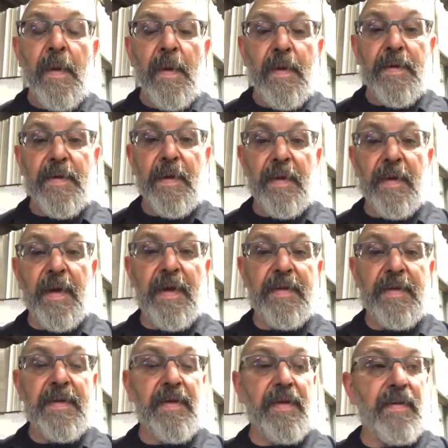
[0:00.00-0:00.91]
So
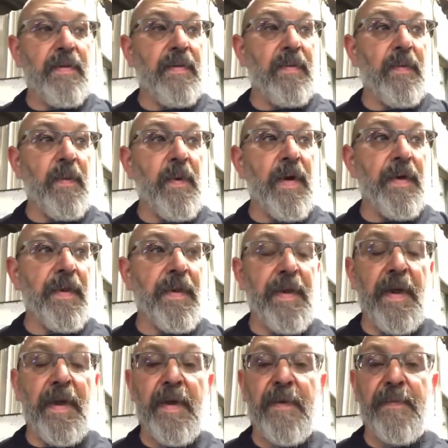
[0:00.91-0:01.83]
that's one
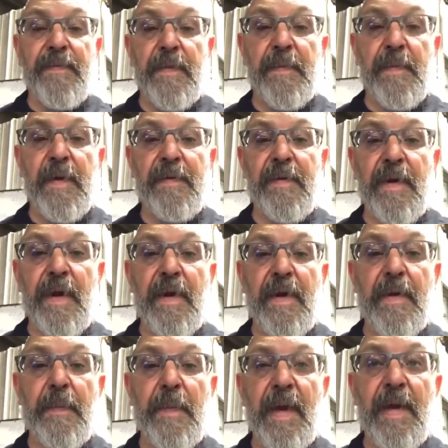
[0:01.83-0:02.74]
thing from over
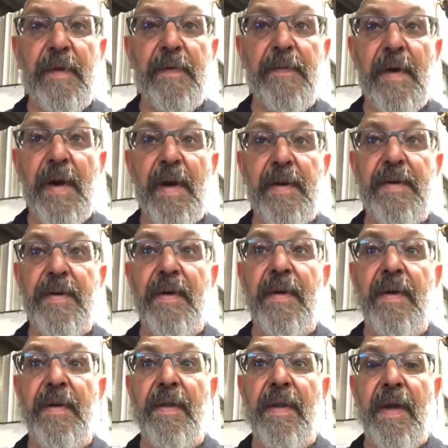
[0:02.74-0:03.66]
here in
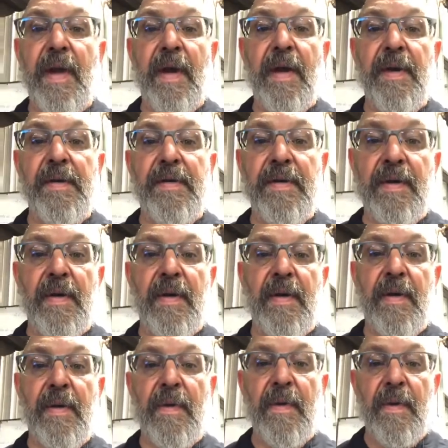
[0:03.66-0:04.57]
manufacturing. The guys are